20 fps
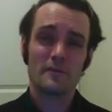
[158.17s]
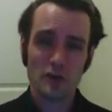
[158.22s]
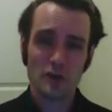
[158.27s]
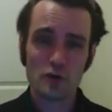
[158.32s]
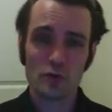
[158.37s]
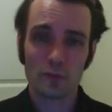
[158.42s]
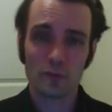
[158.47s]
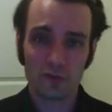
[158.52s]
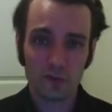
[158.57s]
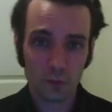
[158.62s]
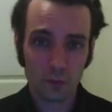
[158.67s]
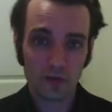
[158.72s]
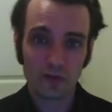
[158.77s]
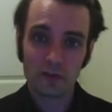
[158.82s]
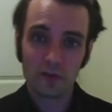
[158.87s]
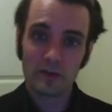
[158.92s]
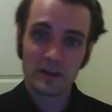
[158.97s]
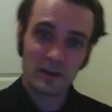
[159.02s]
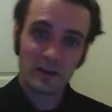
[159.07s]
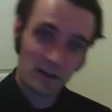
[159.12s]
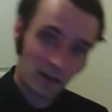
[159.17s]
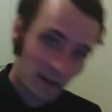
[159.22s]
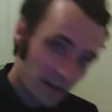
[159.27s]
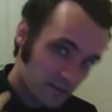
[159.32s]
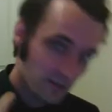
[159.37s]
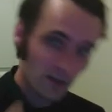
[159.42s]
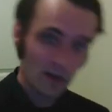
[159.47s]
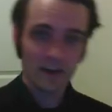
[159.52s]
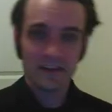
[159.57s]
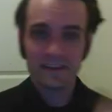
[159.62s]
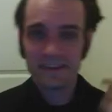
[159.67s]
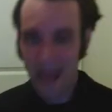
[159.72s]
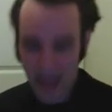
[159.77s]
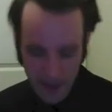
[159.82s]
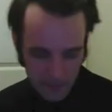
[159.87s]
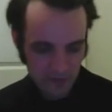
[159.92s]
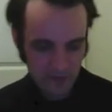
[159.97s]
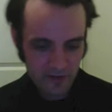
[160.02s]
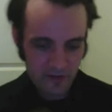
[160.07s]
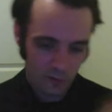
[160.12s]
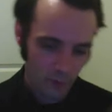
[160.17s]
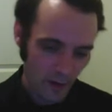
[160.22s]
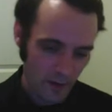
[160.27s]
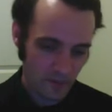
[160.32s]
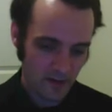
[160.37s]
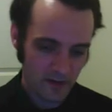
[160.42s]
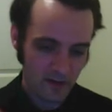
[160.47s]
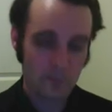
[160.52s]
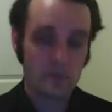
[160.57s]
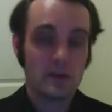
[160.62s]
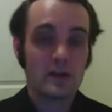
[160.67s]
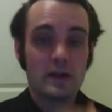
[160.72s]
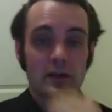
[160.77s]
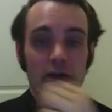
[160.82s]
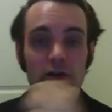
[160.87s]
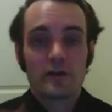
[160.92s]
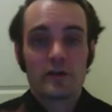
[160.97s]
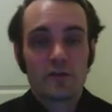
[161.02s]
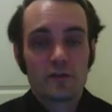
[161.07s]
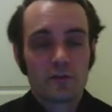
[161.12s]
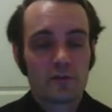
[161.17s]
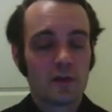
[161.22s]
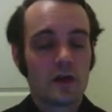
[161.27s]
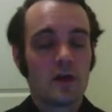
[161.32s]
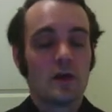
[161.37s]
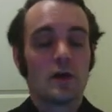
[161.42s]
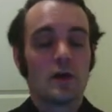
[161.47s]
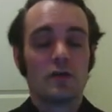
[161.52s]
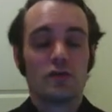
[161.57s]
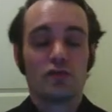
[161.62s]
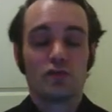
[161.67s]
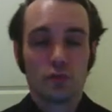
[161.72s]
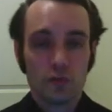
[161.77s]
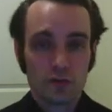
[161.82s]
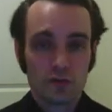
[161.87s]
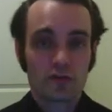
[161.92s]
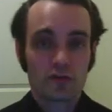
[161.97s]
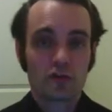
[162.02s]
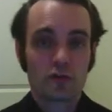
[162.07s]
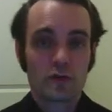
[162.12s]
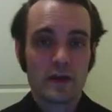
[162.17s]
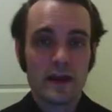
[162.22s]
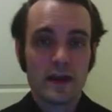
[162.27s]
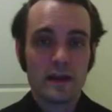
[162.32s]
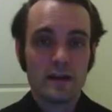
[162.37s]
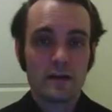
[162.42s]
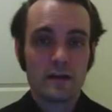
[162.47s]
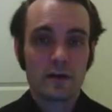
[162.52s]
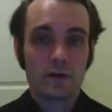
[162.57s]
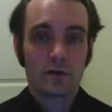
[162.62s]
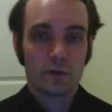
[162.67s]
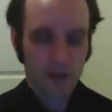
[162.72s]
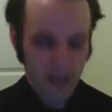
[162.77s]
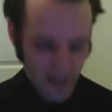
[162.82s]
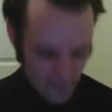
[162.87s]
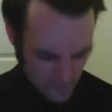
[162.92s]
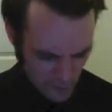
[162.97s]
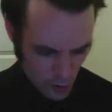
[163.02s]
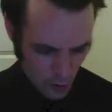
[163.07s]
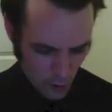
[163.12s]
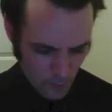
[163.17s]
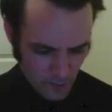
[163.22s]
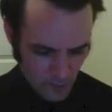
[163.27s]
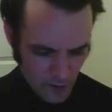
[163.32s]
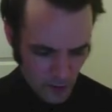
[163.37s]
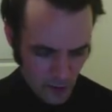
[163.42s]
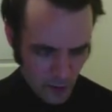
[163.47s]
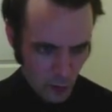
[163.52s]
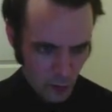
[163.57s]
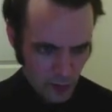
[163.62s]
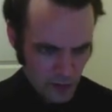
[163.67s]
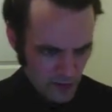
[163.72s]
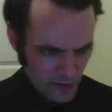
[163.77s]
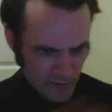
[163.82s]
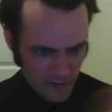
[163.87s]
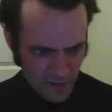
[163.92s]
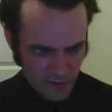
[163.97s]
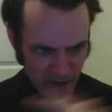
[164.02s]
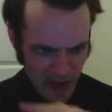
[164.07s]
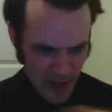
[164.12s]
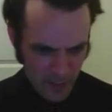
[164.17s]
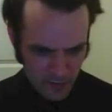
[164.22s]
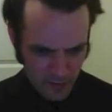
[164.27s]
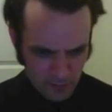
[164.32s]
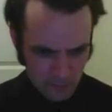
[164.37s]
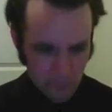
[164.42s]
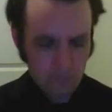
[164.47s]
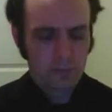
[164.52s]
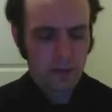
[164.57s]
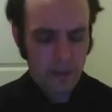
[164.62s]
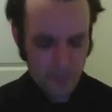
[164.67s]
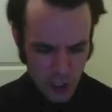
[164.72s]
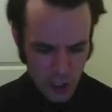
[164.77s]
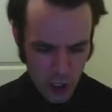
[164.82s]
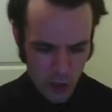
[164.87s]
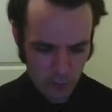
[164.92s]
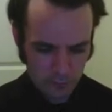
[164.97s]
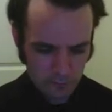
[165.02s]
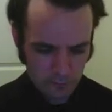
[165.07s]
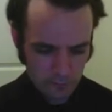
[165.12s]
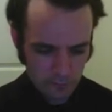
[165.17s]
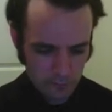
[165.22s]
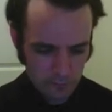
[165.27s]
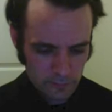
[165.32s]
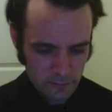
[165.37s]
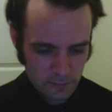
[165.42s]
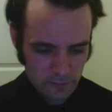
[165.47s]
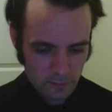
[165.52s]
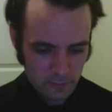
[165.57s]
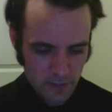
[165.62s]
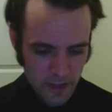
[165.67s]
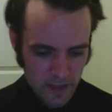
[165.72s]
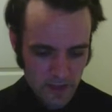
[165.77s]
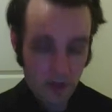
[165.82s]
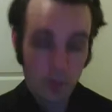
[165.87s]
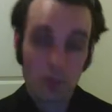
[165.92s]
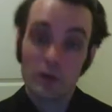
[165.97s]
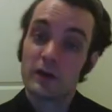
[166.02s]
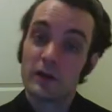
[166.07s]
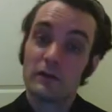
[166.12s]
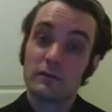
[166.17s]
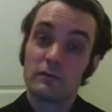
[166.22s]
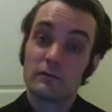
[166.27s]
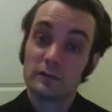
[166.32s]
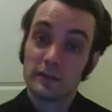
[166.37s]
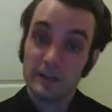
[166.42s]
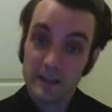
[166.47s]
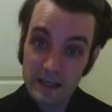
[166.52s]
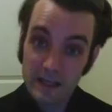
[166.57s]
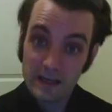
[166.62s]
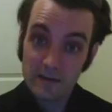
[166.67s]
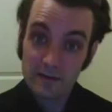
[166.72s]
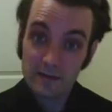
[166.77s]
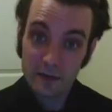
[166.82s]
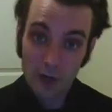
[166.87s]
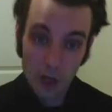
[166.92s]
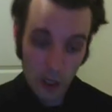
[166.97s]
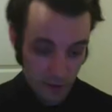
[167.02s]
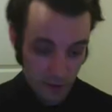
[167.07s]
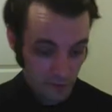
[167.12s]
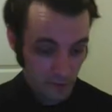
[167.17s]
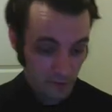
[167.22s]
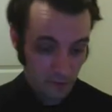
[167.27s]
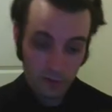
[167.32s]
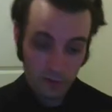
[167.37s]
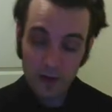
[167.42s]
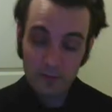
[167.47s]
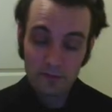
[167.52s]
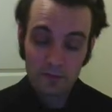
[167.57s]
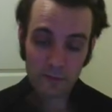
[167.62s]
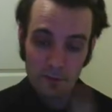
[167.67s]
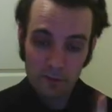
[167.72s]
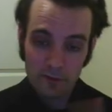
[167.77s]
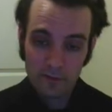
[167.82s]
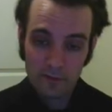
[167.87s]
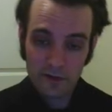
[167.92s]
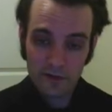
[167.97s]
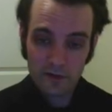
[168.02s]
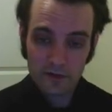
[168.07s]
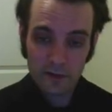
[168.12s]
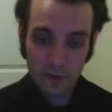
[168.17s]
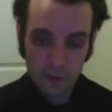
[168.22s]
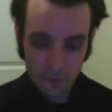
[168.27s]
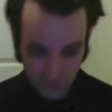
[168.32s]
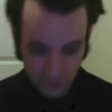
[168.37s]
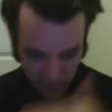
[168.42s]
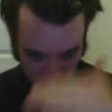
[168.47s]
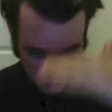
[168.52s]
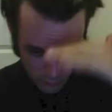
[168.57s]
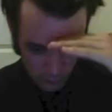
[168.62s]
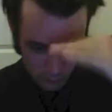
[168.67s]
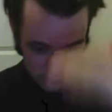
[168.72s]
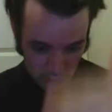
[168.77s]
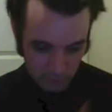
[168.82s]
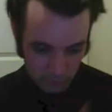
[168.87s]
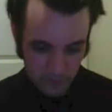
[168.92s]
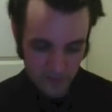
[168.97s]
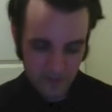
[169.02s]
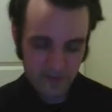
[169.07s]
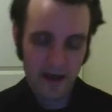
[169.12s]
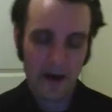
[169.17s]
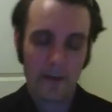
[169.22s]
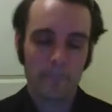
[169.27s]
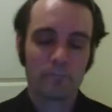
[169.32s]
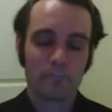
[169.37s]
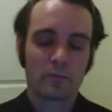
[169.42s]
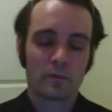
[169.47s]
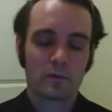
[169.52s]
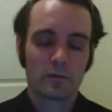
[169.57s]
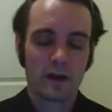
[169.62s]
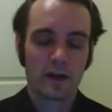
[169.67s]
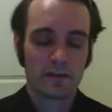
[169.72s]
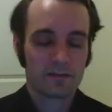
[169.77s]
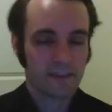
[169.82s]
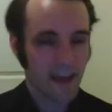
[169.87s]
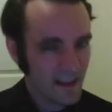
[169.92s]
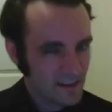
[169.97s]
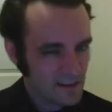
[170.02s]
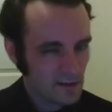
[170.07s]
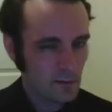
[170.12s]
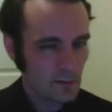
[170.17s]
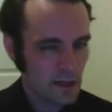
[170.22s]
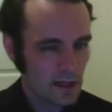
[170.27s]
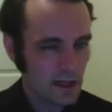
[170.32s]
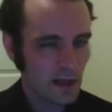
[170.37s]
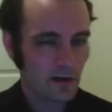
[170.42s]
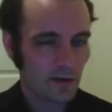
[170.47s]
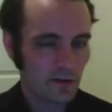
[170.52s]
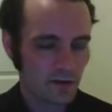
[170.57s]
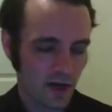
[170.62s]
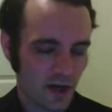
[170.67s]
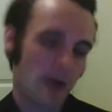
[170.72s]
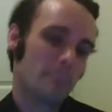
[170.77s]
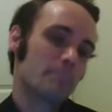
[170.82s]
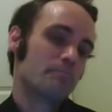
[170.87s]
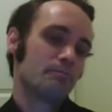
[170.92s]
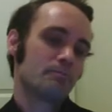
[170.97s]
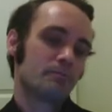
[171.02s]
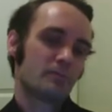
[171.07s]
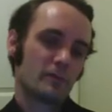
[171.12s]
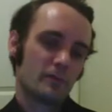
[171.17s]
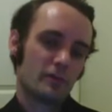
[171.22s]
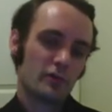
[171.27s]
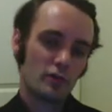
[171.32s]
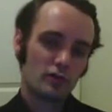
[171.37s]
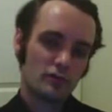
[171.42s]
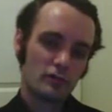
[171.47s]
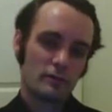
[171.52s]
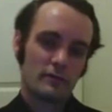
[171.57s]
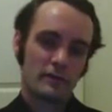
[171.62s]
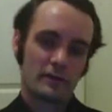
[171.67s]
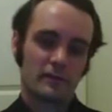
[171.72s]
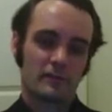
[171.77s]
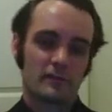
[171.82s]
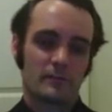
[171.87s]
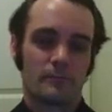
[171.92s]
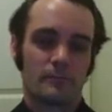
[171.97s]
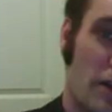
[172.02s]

view. So when somebody clicks on it, taps it, swipe it, the mediator is, as soon as it's created, it goes, okay, view, when these events happen, let me know. And then when it leaves, it unsubscribes from those events and goes, cool, peace out. Right? That's the mediator's job. Those two things.